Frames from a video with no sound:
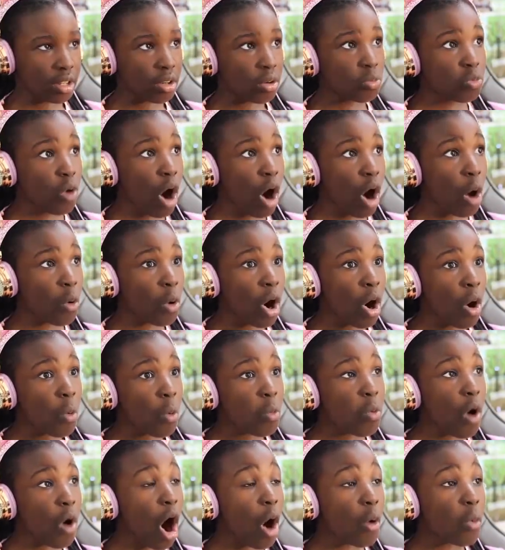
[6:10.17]
Whoa!
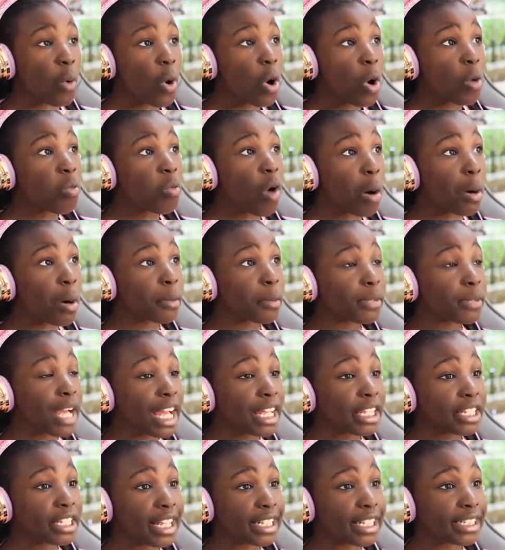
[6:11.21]
Whoa! Whoa! I'm
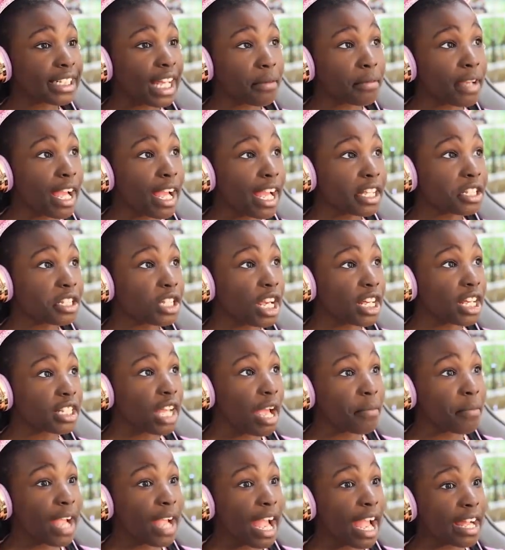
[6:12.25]
getting chased! I'm getting chased!
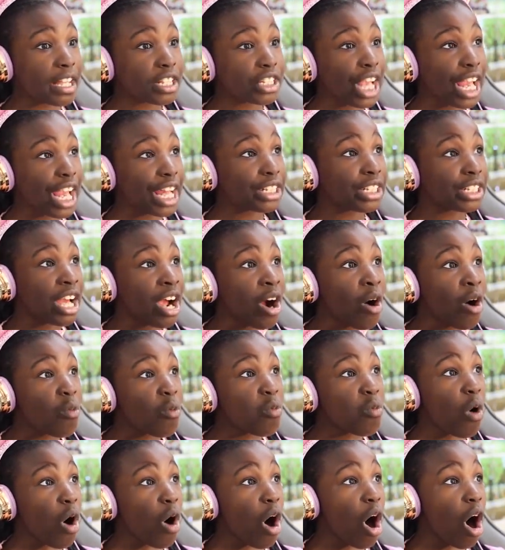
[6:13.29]
I'm getting chased!
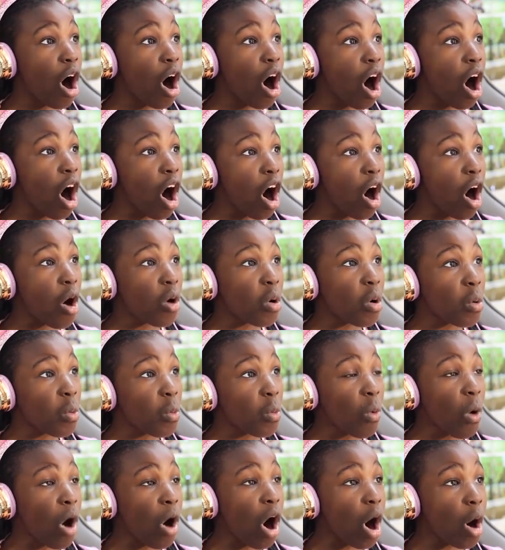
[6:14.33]
Whoa!
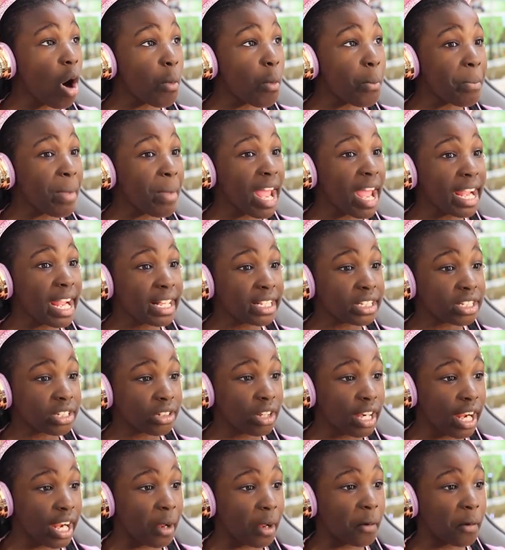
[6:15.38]
Whoa, mate!
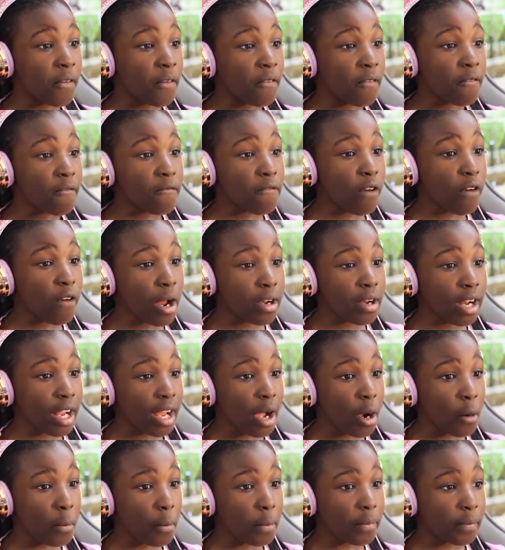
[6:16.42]
Okay, run
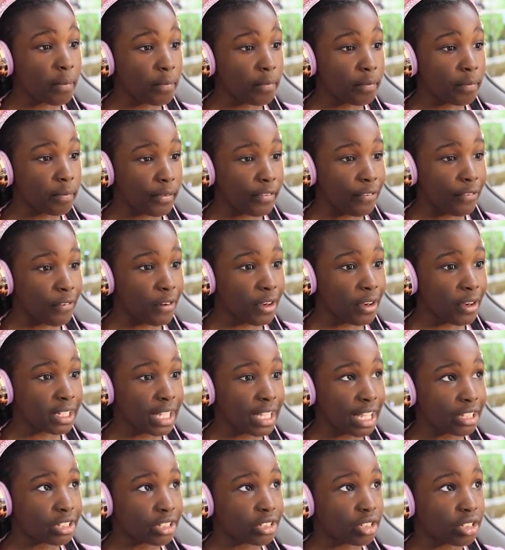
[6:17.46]
up before
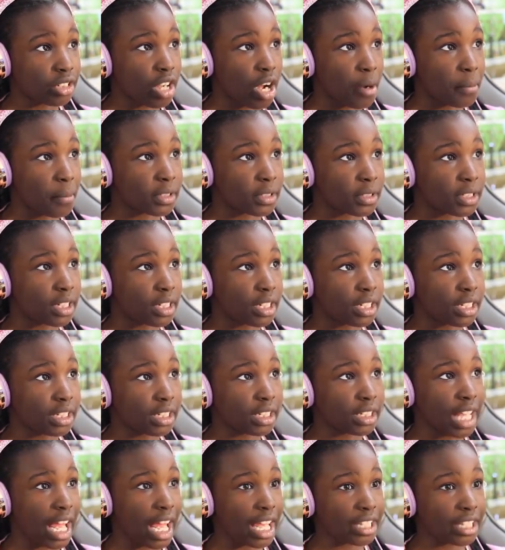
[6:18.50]
Lester comes.
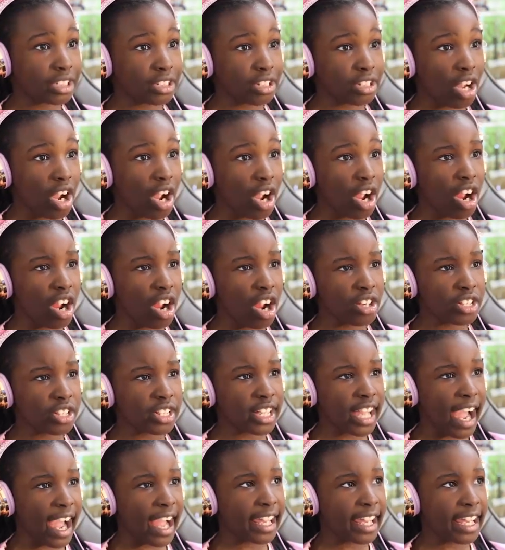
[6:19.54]
Lester, you
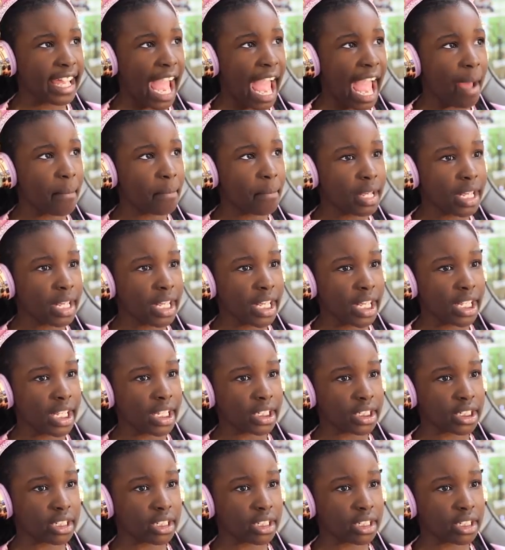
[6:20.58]
can't get me.